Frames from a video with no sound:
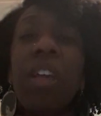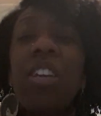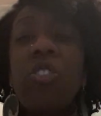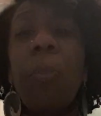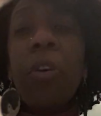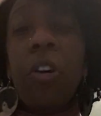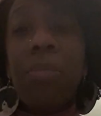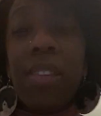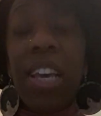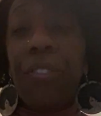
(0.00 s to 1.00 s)

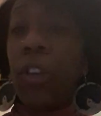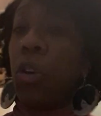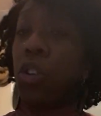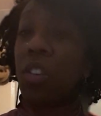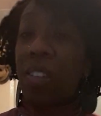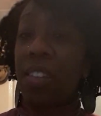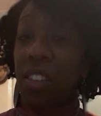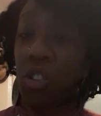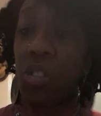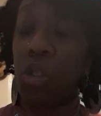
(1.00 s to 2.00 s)
if you
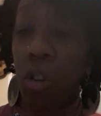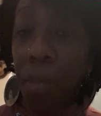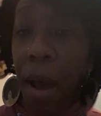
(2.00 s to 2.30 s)
just talking